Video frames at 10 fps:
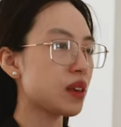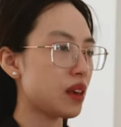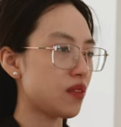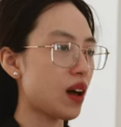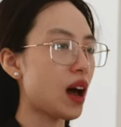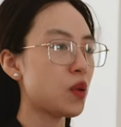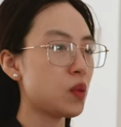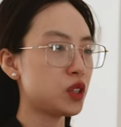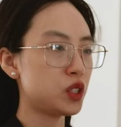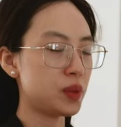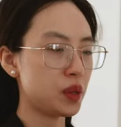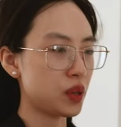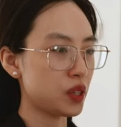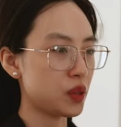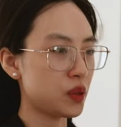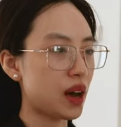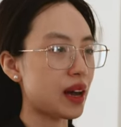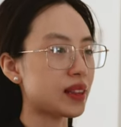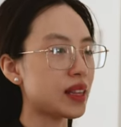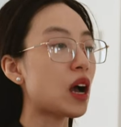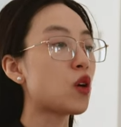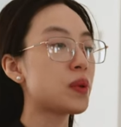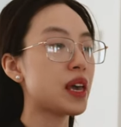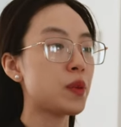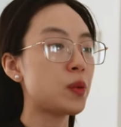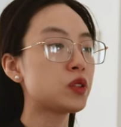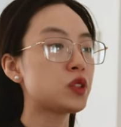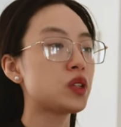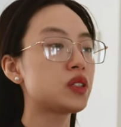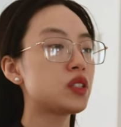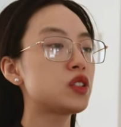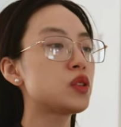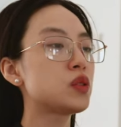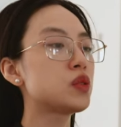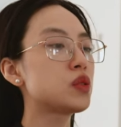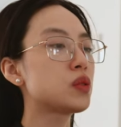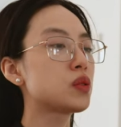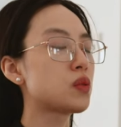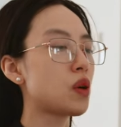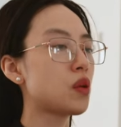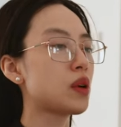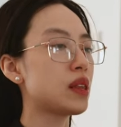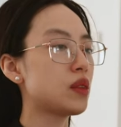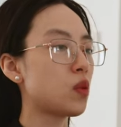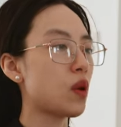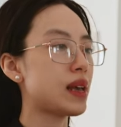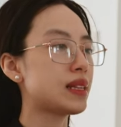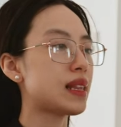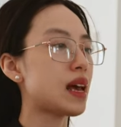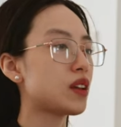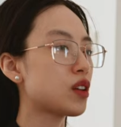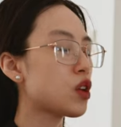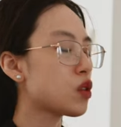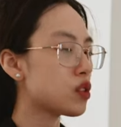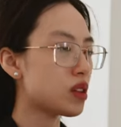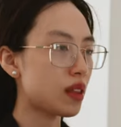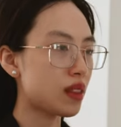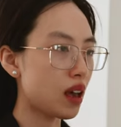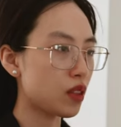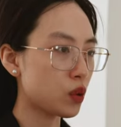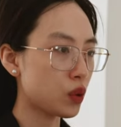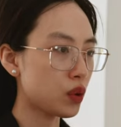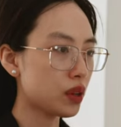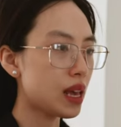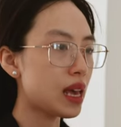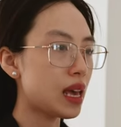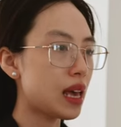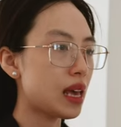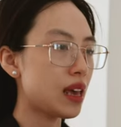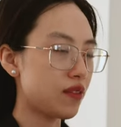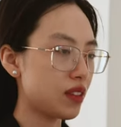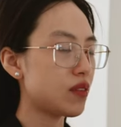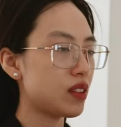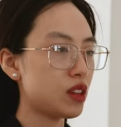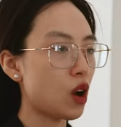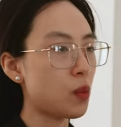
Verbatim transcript: If I were to be with you, I think I'll be able to assist you to grow in the ways that none other could if given the